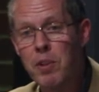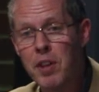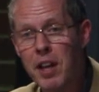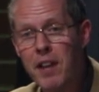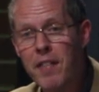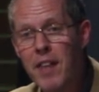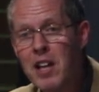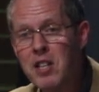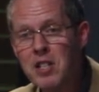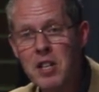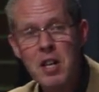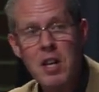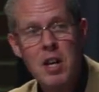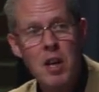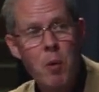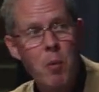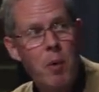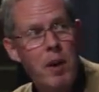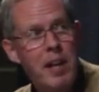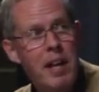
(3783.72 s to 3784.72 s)
think. And that's
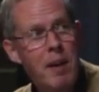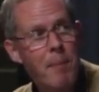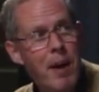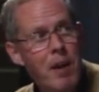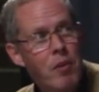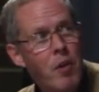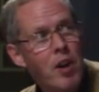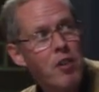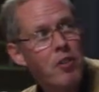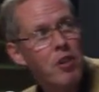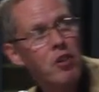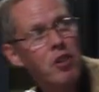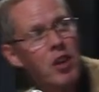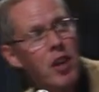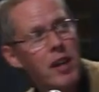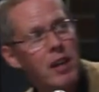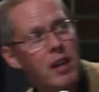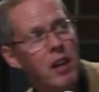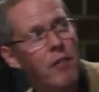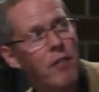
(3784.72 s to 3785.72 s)
when I get back right to the
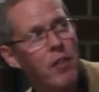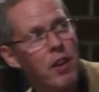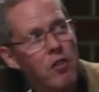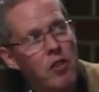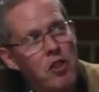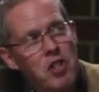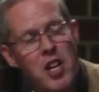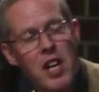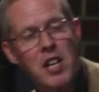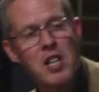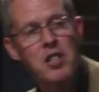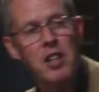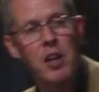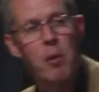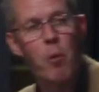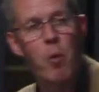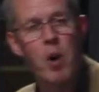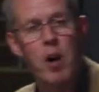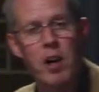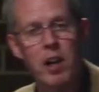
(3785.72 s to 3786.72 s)
title of this, A
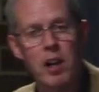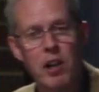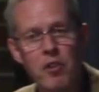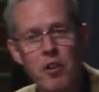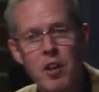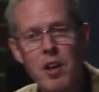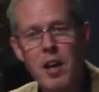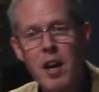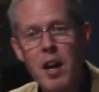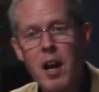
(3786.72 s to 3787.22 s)
Changing World.